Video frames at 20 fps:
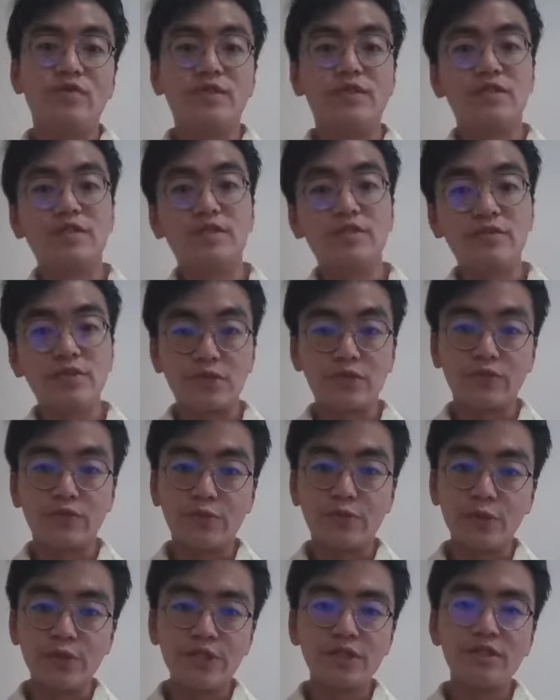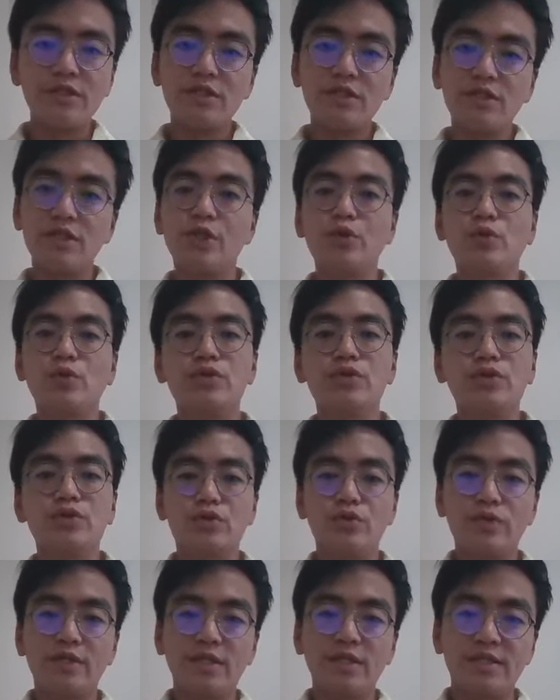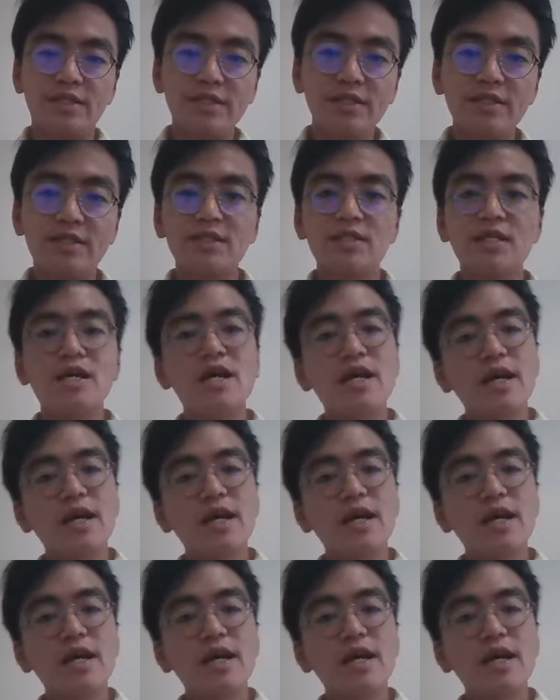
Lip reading: a series of questions in order to assess